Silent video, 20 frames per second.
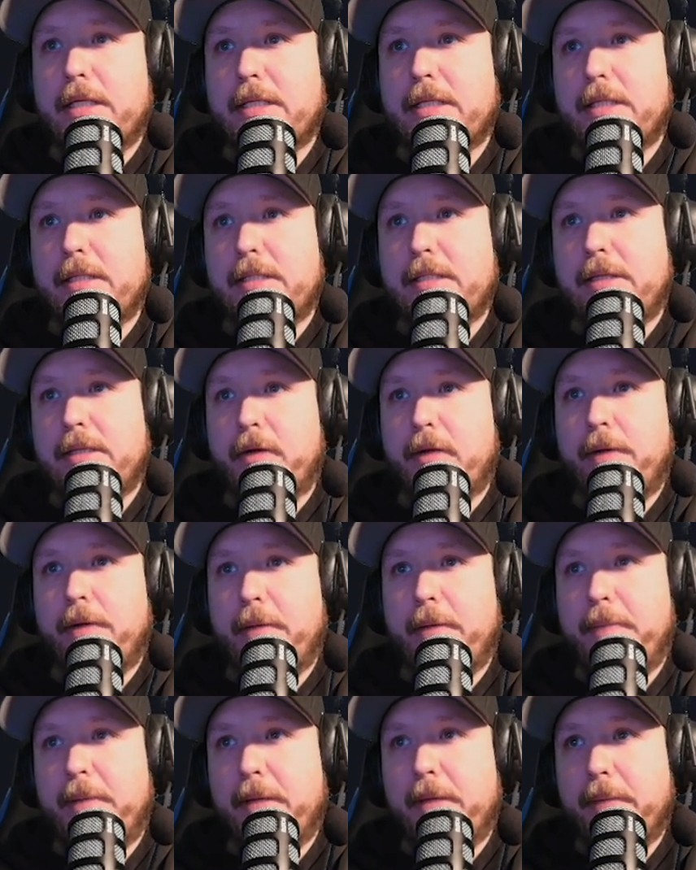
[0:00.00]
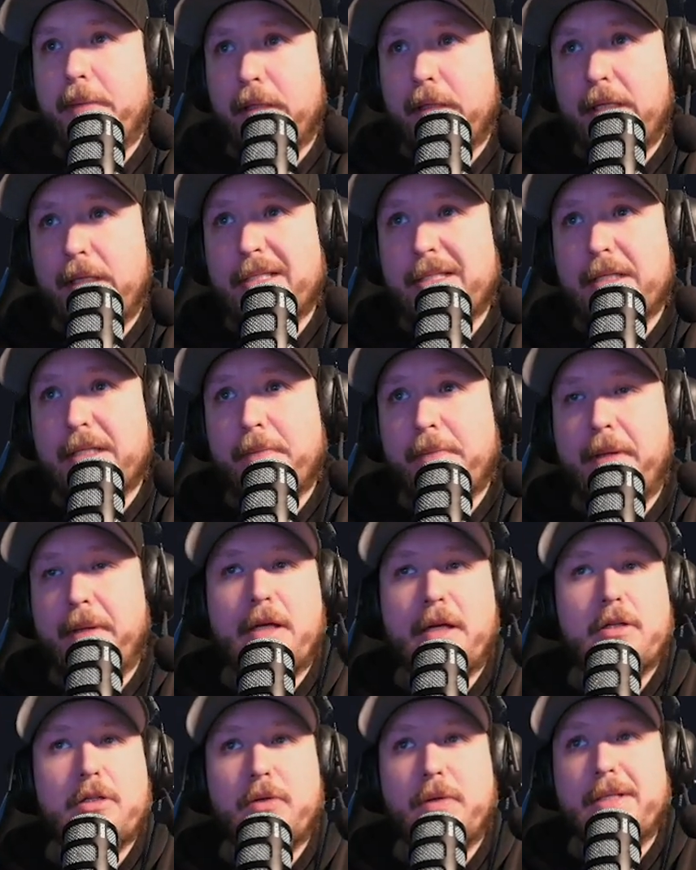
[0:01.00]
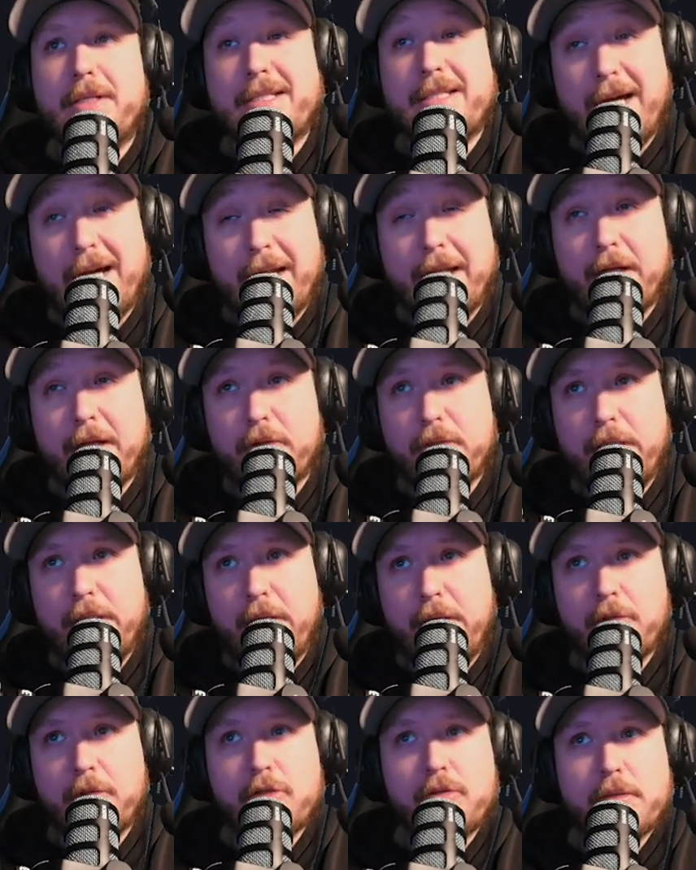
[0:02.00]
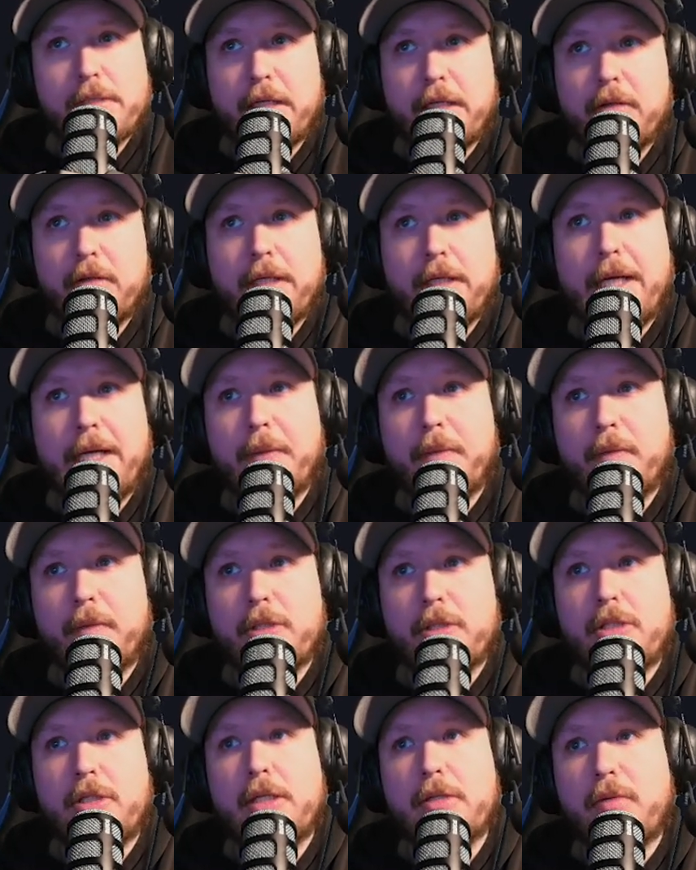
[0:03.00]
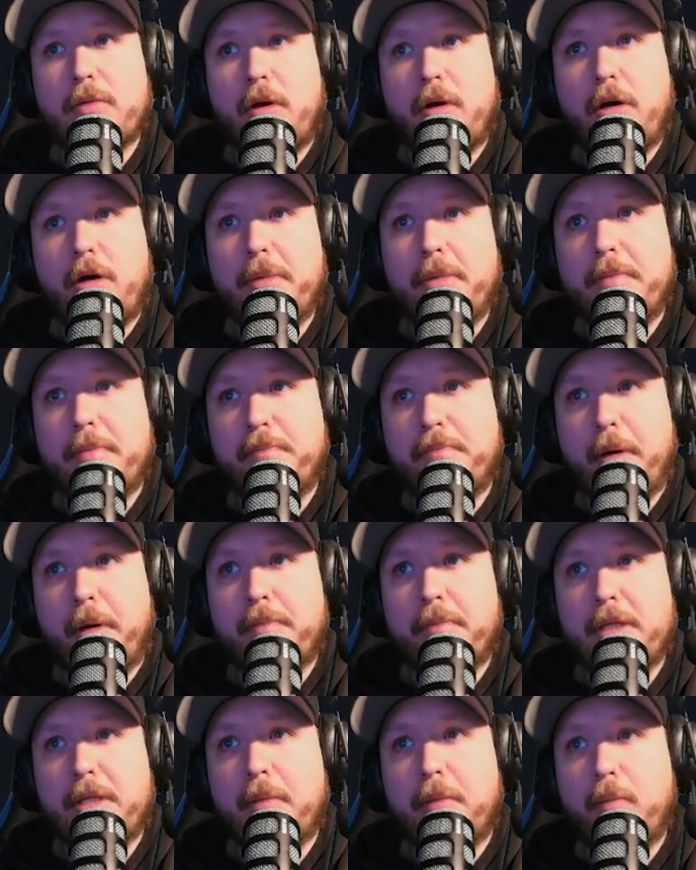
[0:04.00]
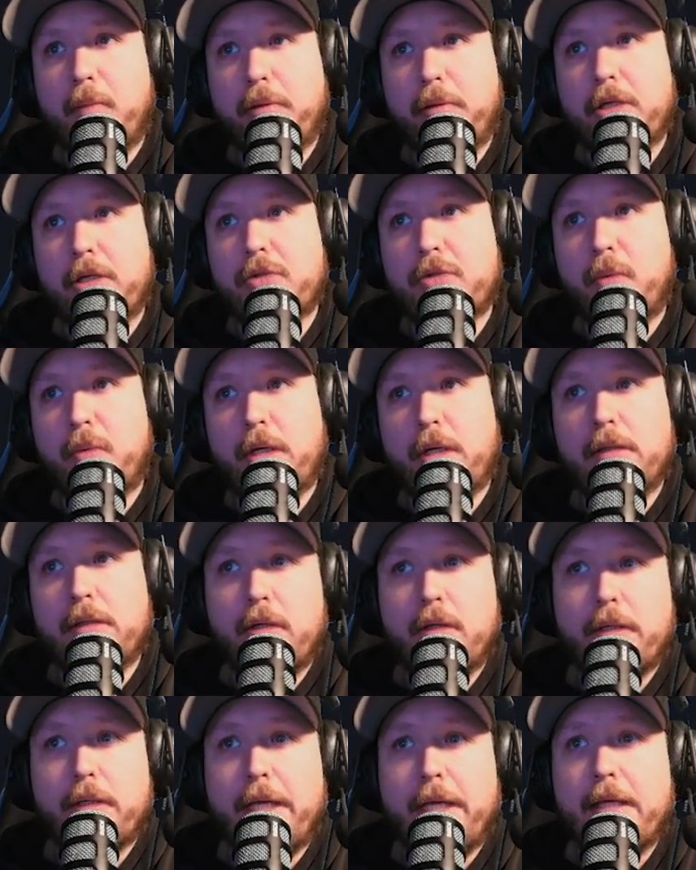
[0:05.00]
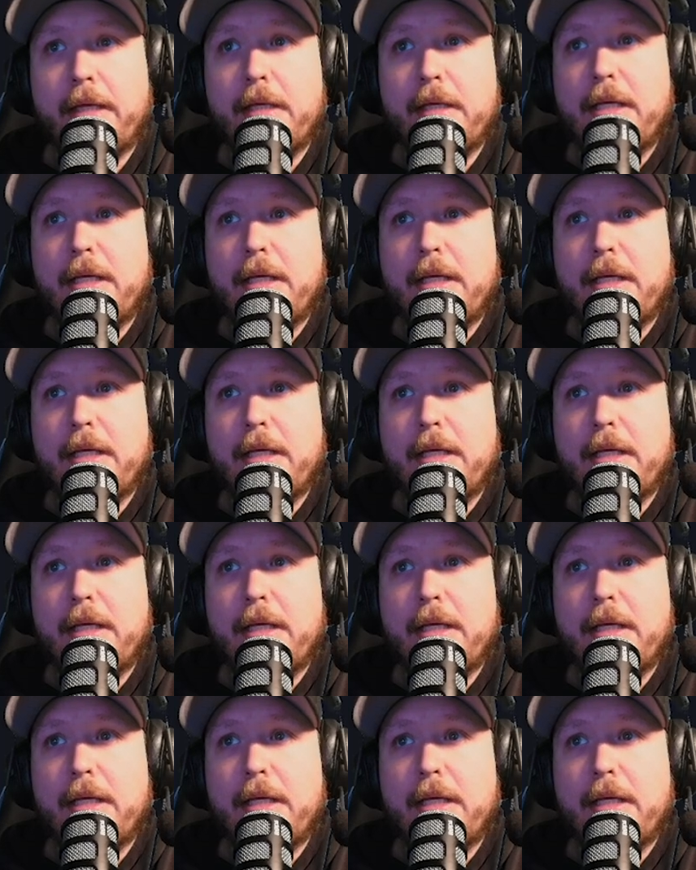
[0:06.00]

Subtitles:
the 0 AP abilities compared to his non-LTD, which we'll take a look at, which these will all be bumped up +1, okay?